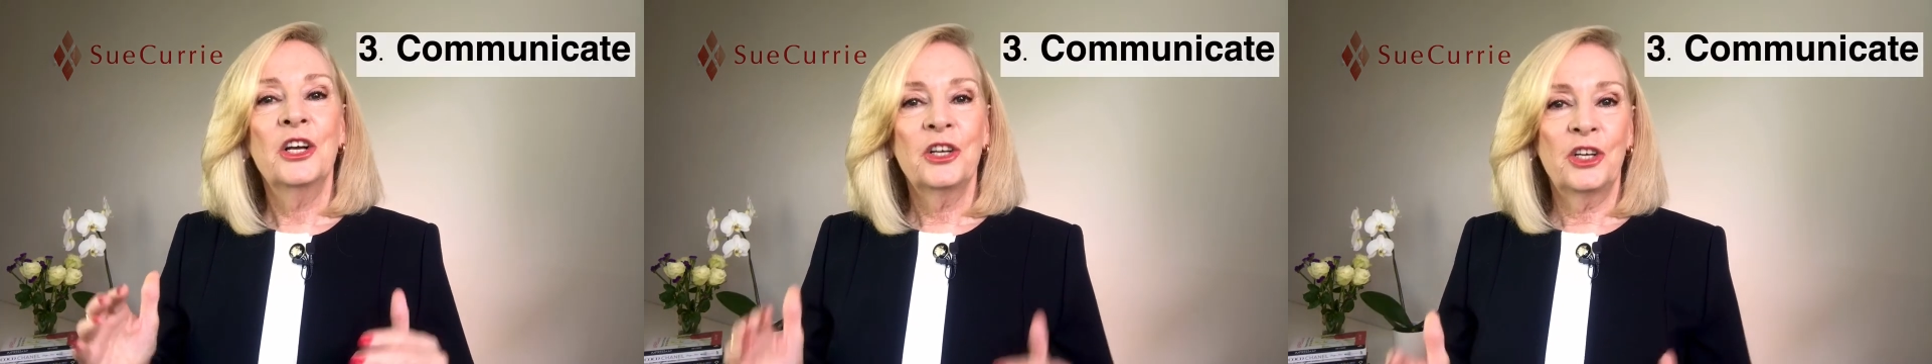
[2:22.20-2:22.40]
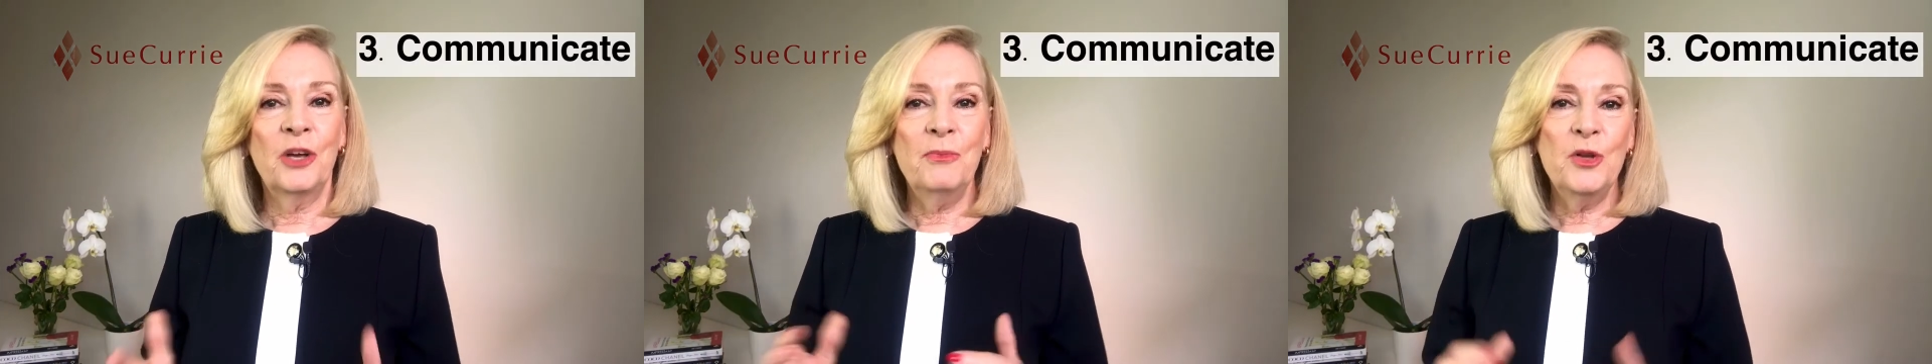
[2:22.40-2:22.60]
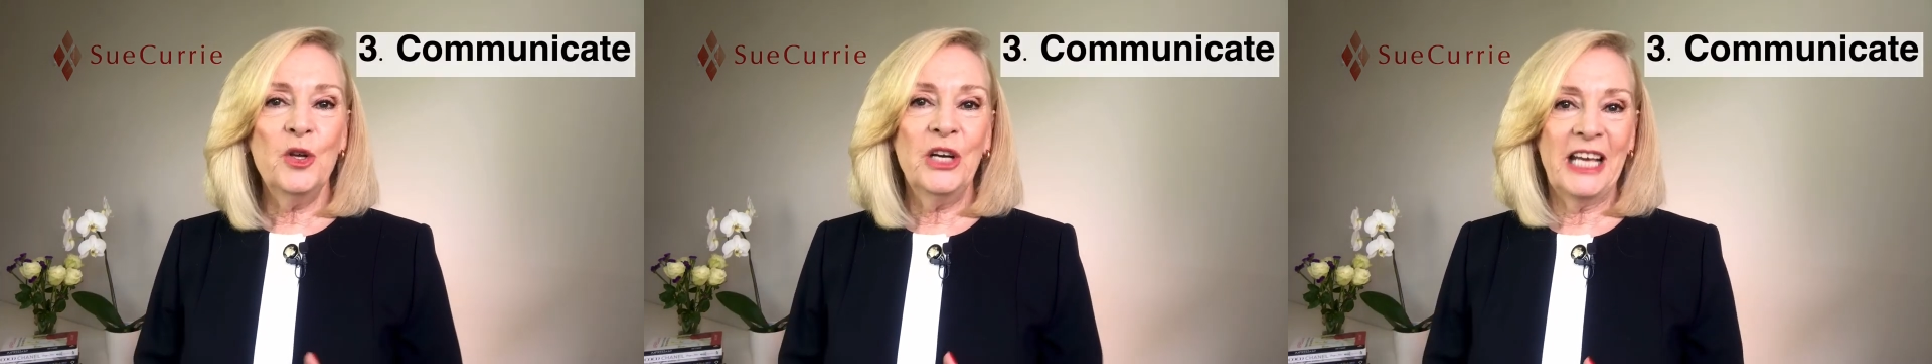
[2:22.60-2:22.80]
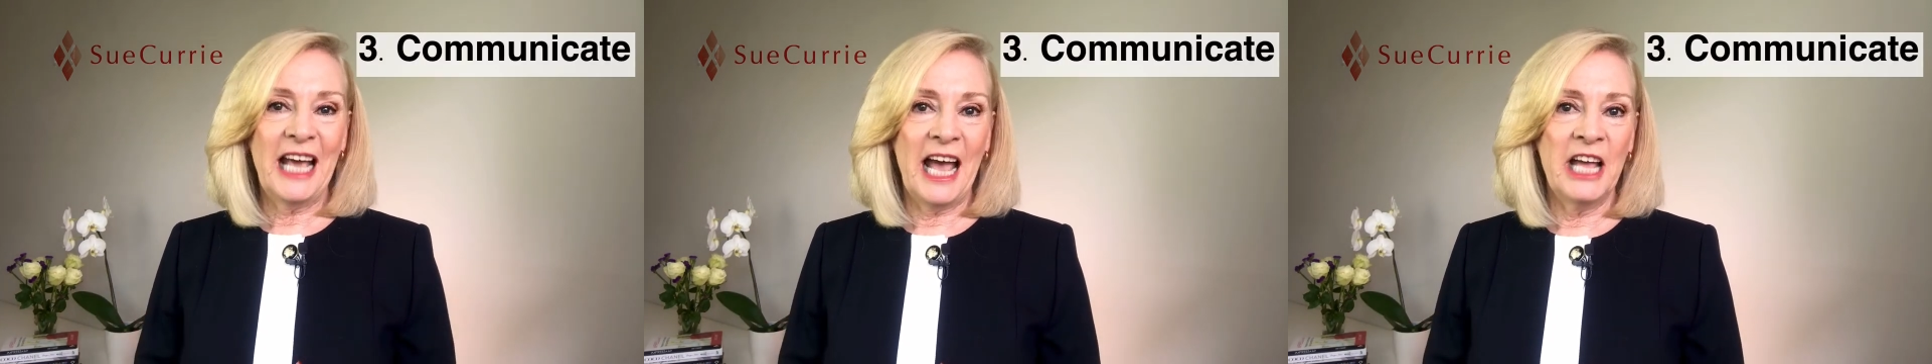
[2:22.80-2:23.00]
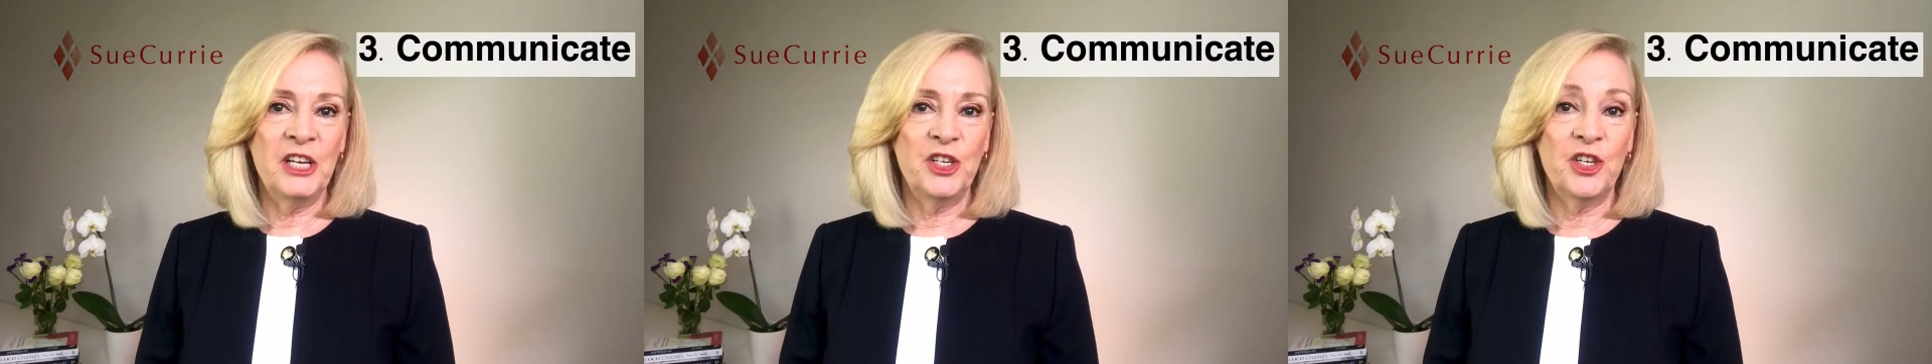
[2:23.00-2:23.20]

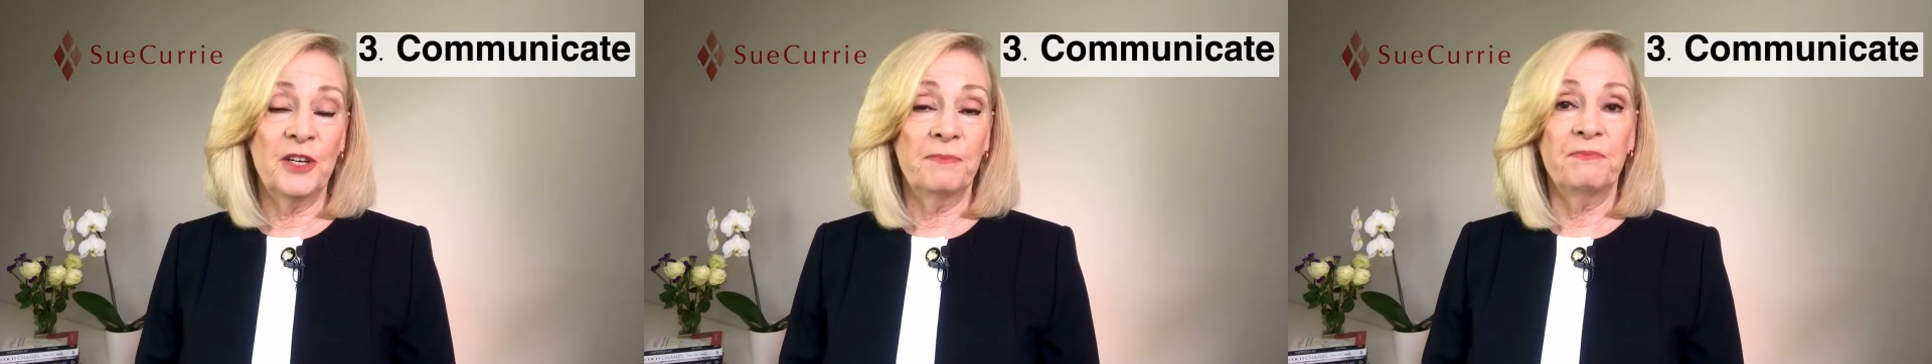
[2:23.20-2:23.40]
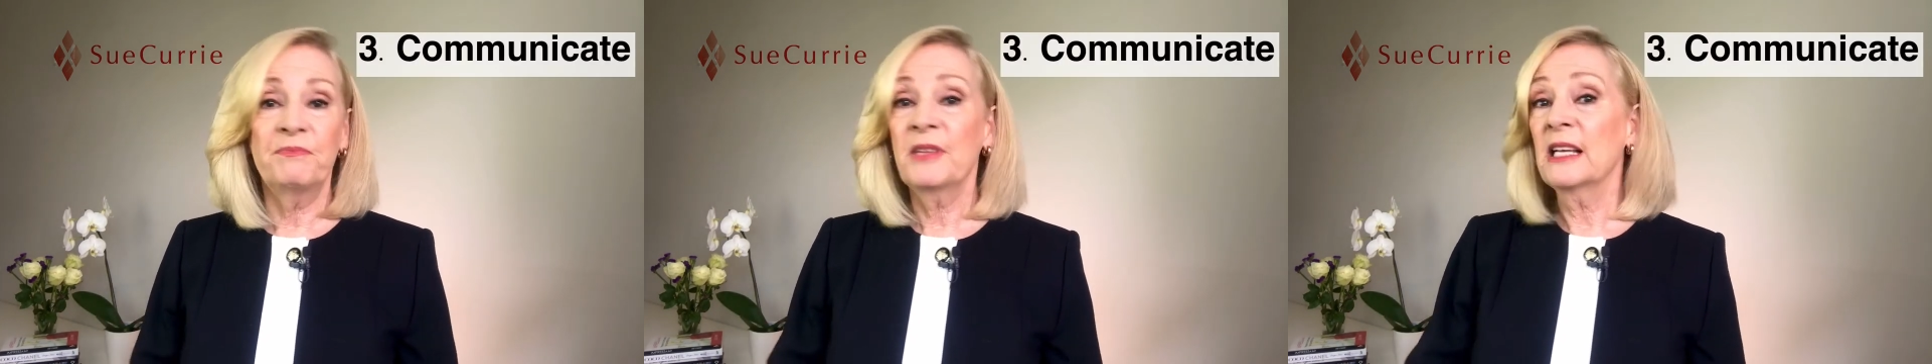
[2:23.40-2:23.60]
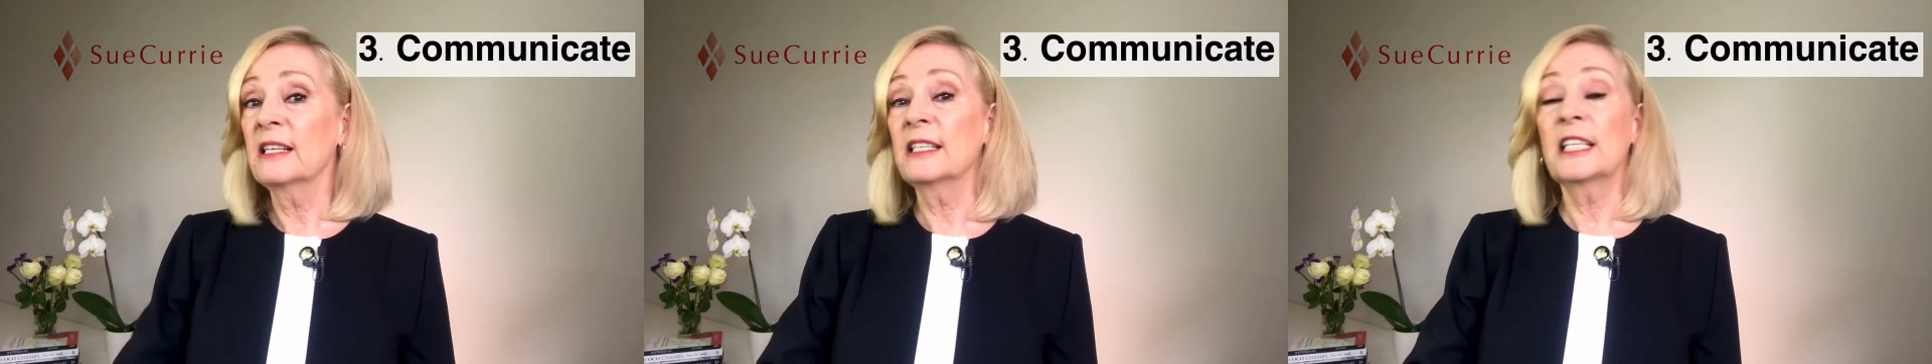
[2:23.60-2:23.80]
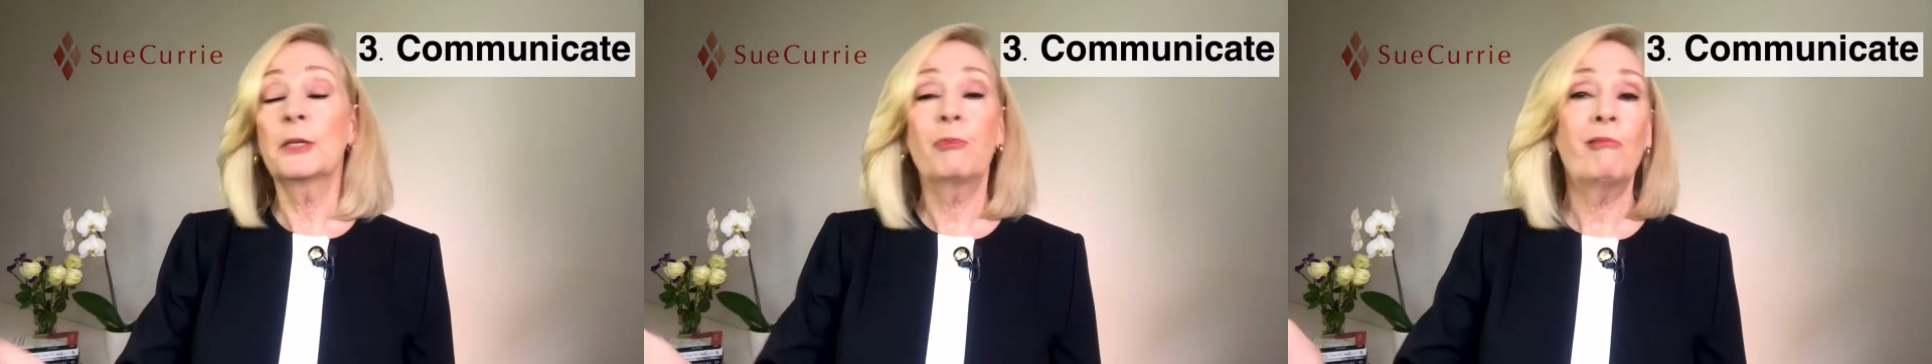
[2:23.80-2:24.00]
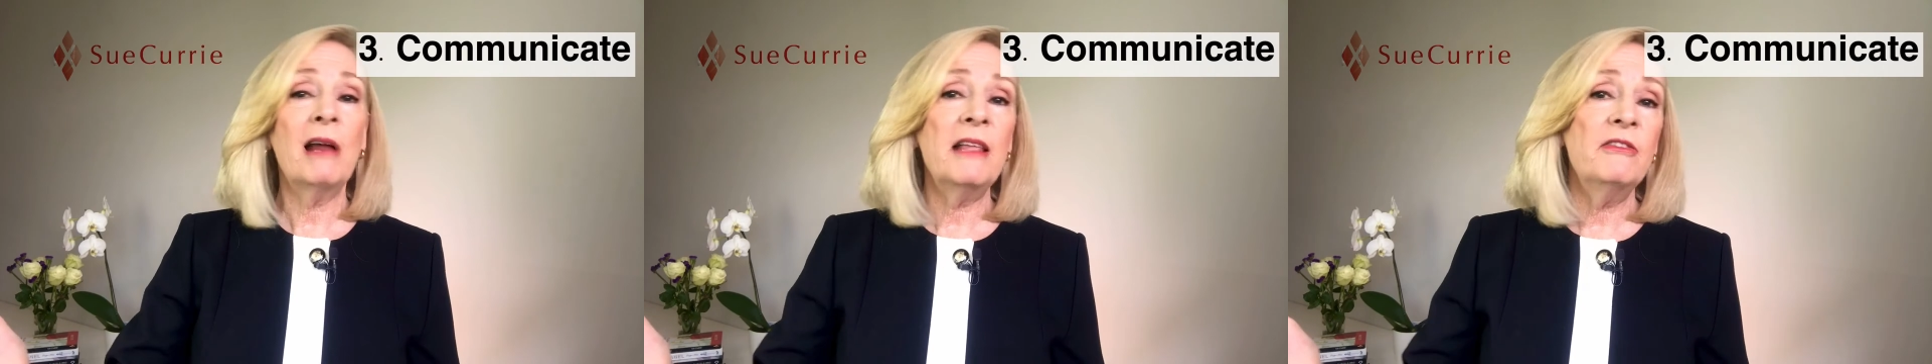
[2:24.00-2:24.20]
Communication.
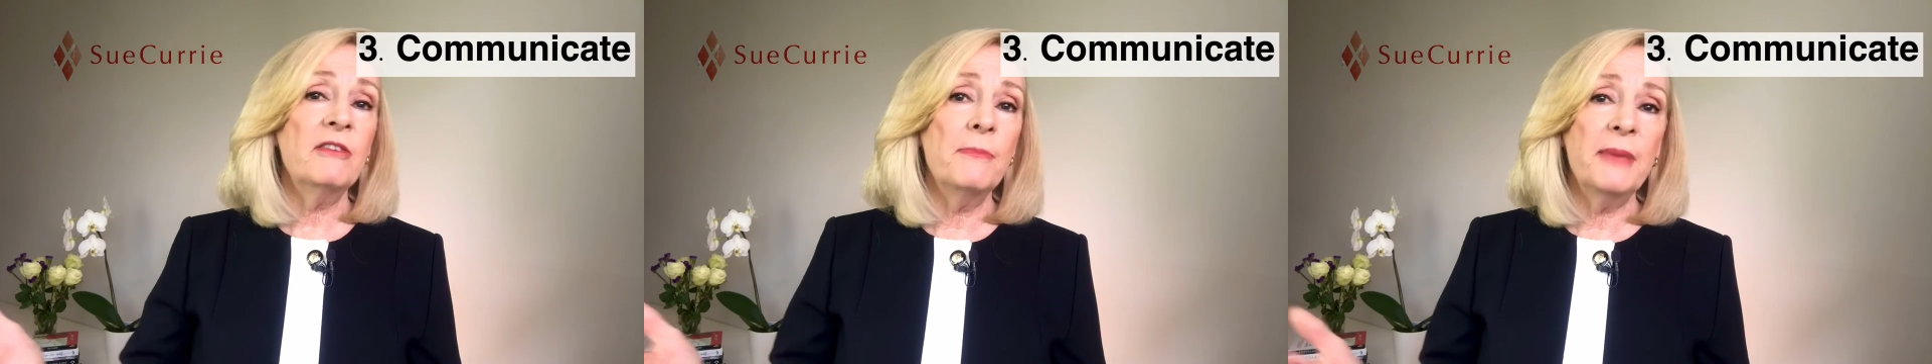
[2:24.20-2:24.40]
Spread the